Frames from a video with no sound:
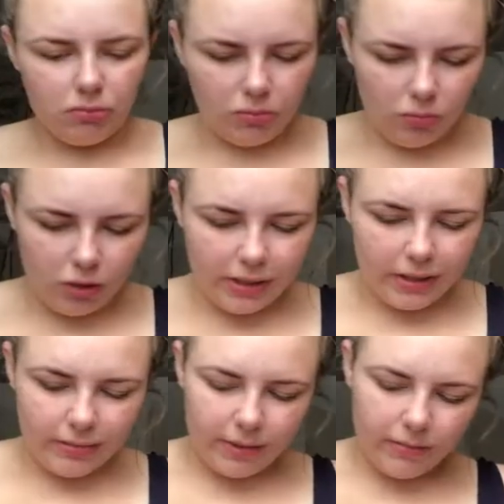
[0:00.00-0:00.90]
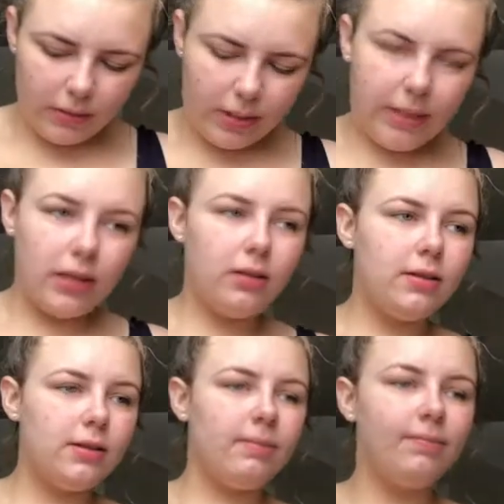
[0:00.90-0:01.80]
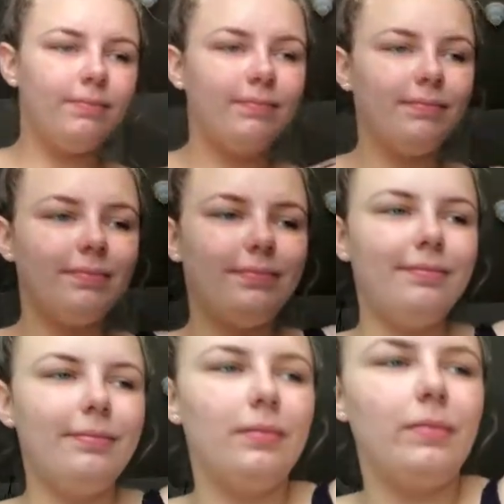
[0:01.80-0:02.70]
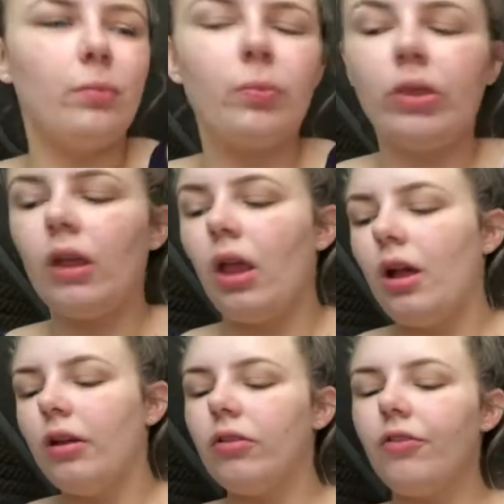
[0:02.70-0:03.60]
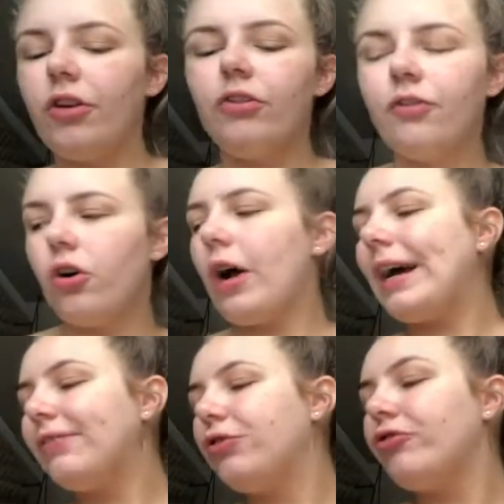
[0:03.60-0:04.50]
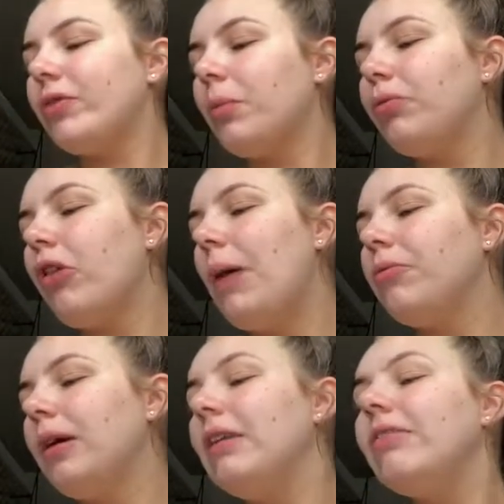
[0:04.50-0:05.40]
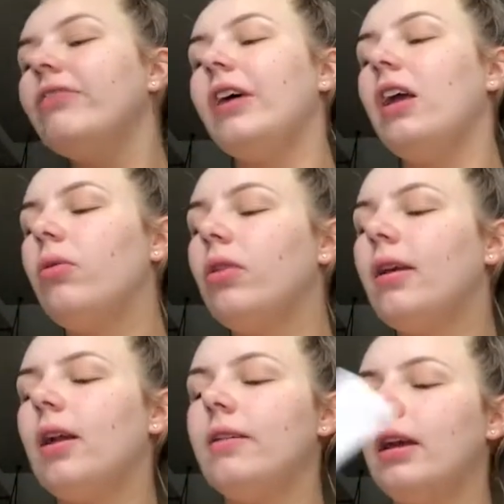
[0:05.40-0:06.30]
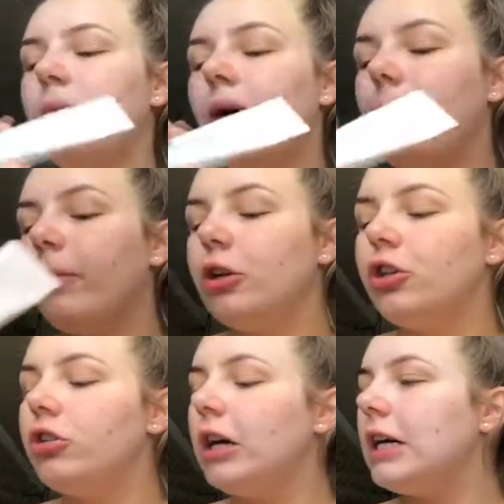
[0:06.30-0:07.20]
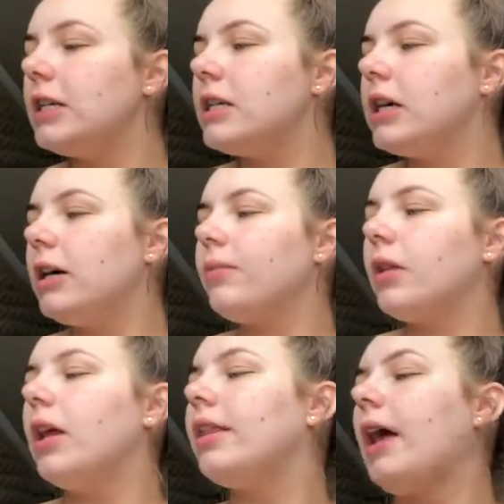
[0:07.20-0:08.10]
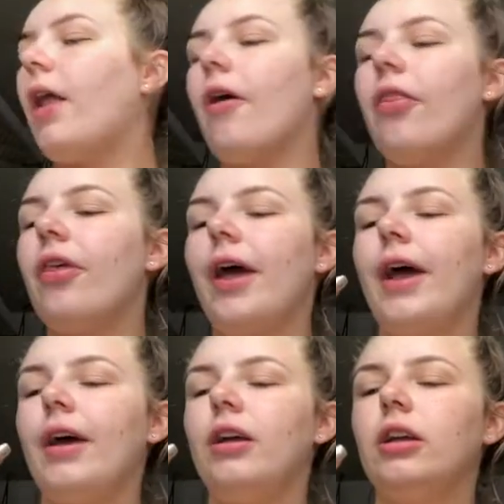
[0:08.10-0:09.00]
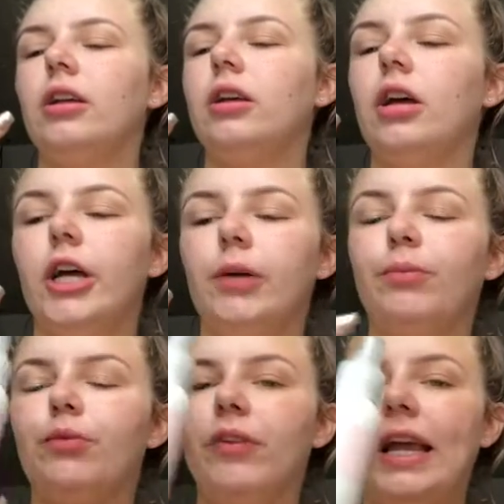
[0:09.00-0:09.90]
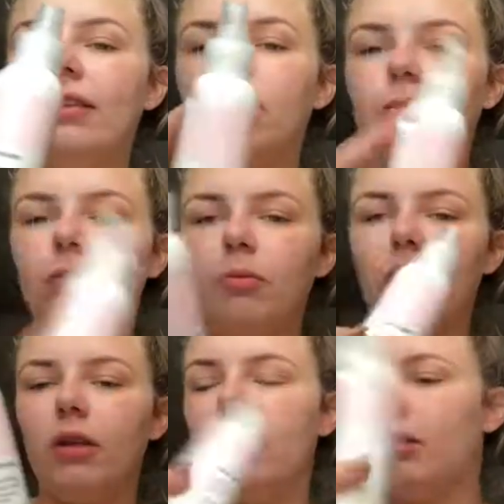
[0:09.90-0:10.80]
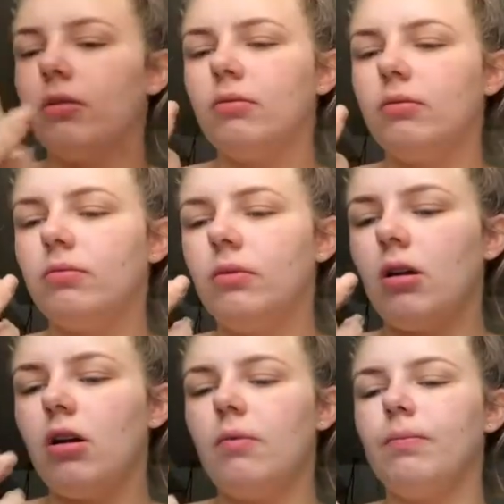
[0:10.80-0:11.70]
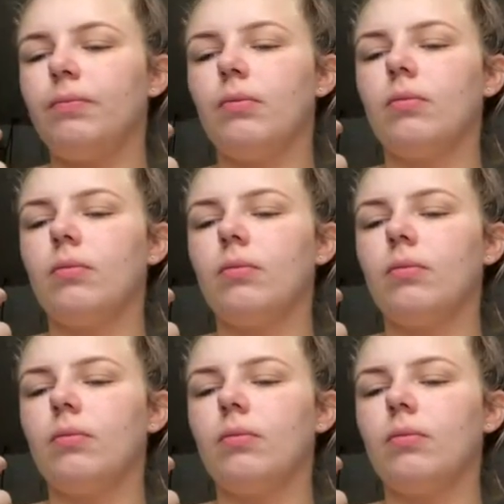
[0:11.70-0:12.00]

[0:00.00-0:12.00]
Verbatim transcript: and why I do it, I guess. Mm-hmm. So first of all, I've just primed my face with the Glossier Prime Moisturiser and then their um, face smoothing um,